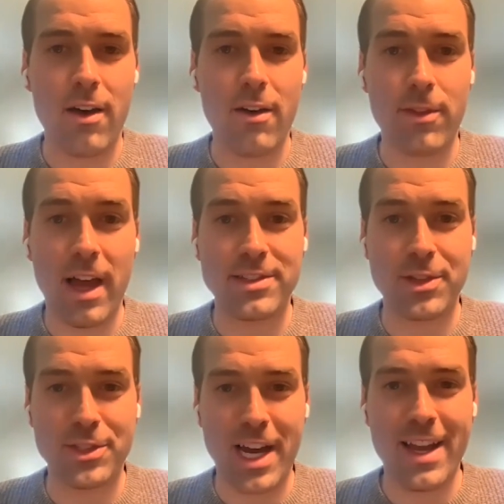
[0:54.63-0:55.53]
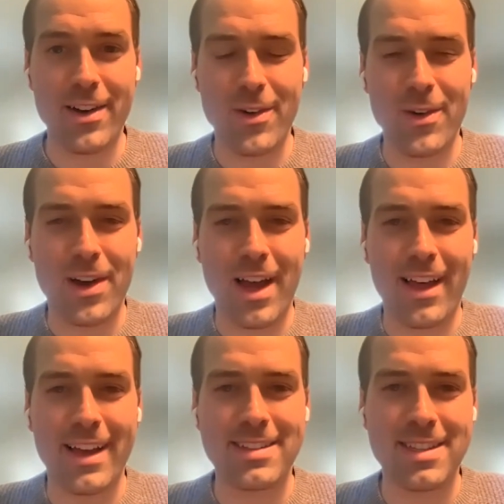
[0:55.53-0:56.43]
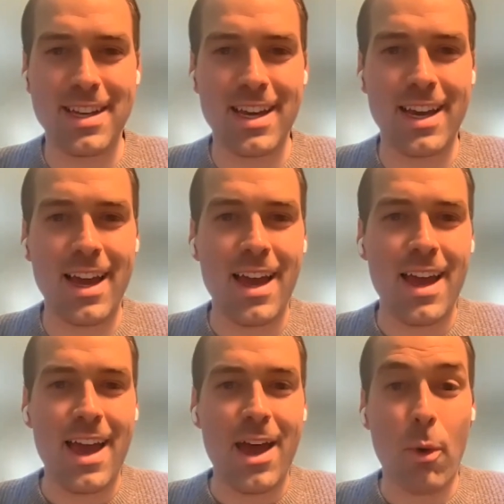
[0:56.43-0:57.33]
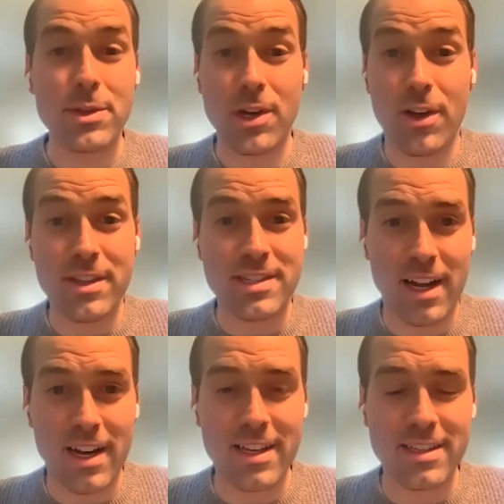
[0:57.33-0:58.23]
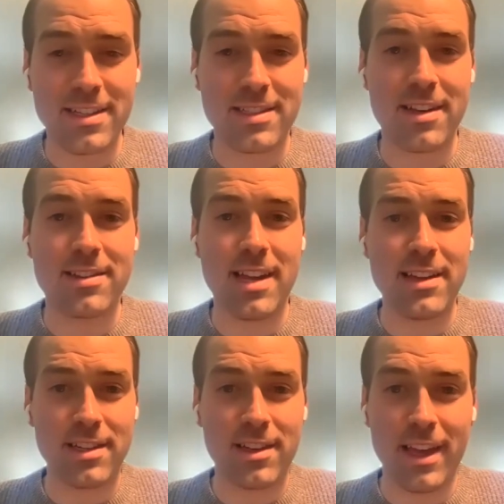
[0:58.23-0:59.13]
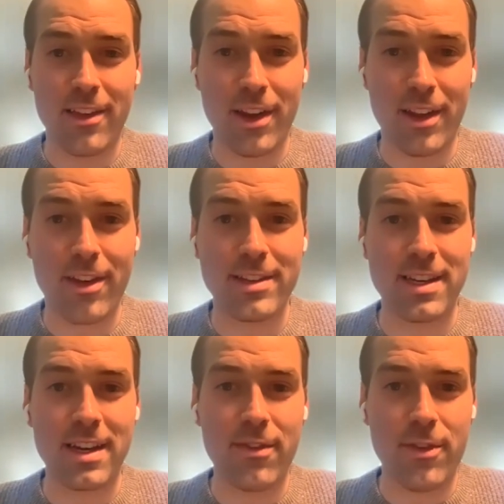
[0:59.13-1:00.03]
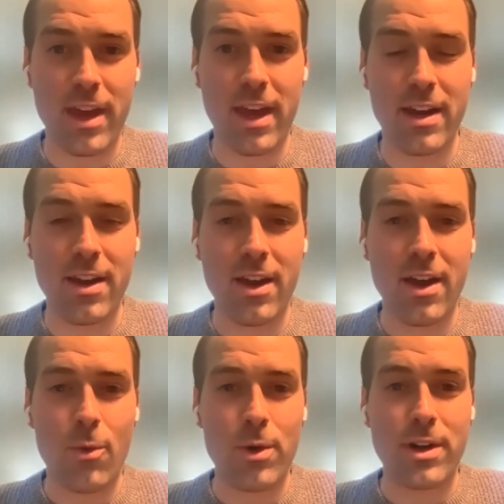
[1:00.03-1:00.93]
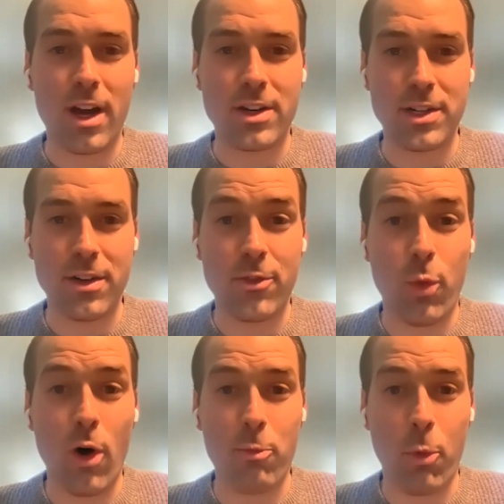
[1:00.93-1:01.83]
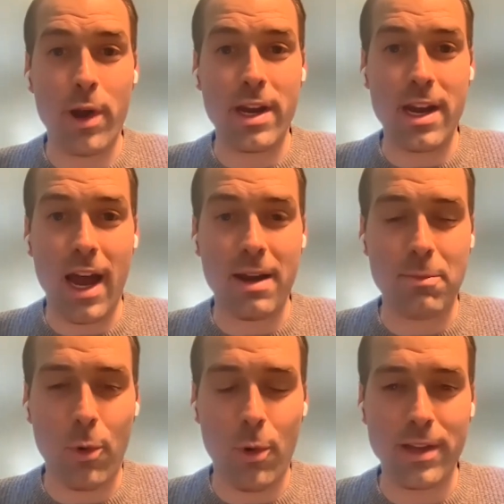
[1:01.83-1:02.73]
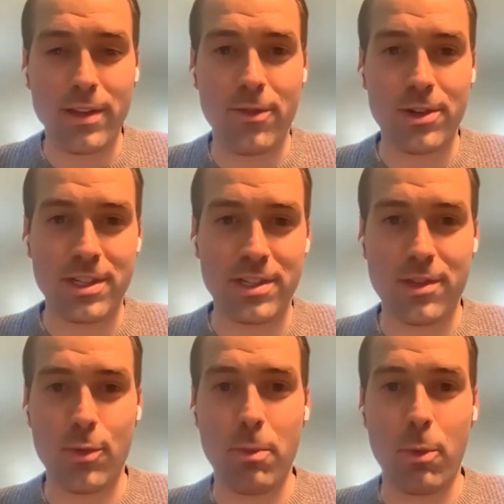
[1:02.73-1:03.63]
of lysergide or LSD. And what we saw in this study is a statistically and clinically significant reduction of 12.9 points versus